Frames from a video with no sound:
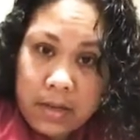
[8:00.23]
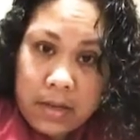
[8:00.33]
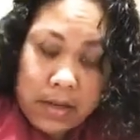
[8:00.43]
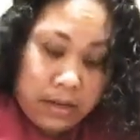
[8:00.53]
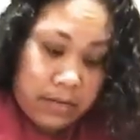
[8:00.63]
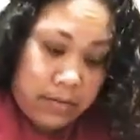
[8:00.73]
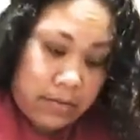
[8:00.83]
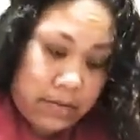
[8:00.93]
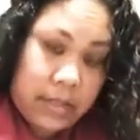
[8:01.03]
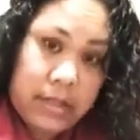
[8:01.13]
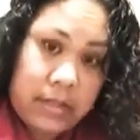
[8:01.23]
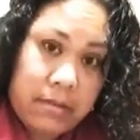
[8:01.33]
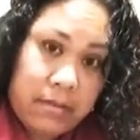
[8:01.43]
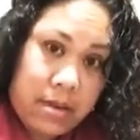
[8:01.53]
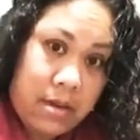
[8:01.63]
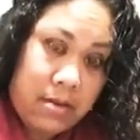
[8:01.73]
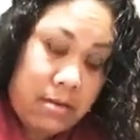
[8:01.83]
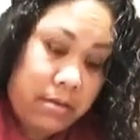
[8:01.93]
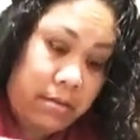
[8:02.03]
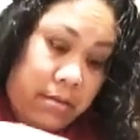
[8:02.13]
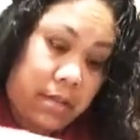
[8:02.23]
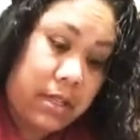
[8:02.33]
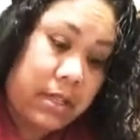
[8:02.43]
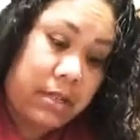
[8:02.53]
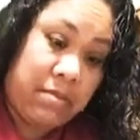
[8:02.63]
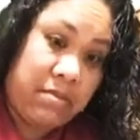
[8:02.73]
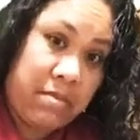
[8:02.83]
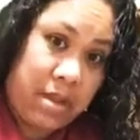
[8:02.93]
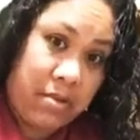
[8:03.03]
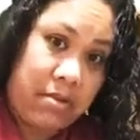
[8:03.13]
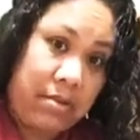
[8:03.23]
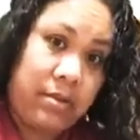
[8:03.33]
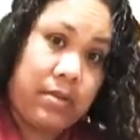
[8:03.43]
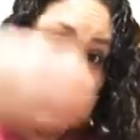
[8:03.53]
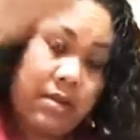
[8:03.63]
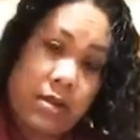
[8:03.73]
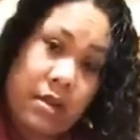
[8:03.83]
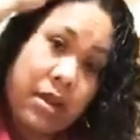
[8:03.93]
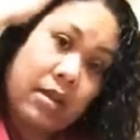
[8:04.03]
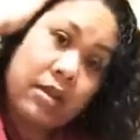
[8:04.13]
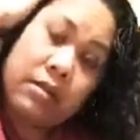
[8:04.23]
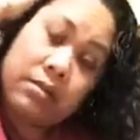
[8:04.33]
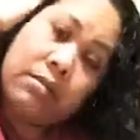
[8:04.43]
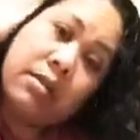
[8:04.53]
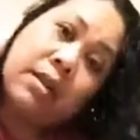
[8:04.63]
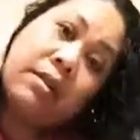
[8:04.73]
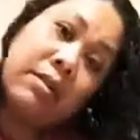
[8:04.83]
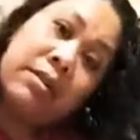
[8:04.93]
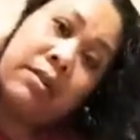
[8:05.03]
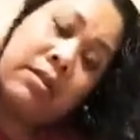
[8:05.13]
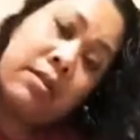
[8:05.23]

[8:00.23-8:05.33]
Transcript: kind of smell. It smells. The thing it smells.